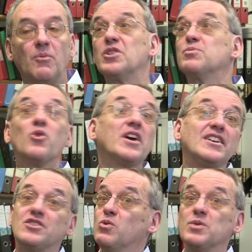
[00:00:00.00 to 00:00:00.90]
Well, there's more
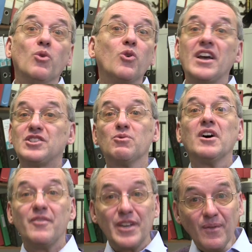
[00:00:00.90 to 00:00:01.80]
gas. There's always more gas
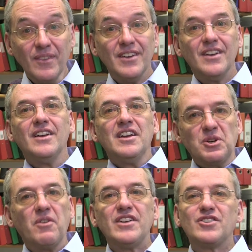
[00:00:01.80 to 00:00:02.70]
arriving.
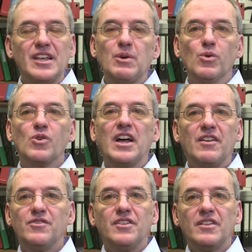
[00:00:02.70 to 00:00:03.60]
So eventually it will kind
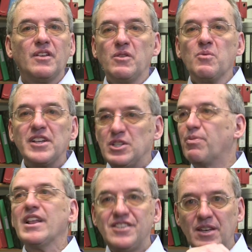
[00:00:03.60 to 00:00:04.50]
of, you may
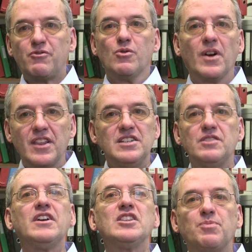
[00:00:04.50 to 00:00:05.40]
deplete it through one of these
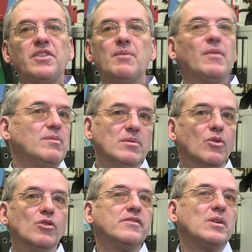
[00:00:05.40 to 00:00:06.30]
events, but then maybe
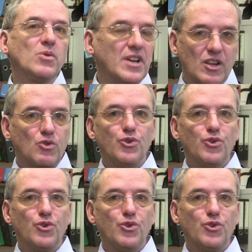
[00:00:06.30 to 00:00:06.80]
more of it will get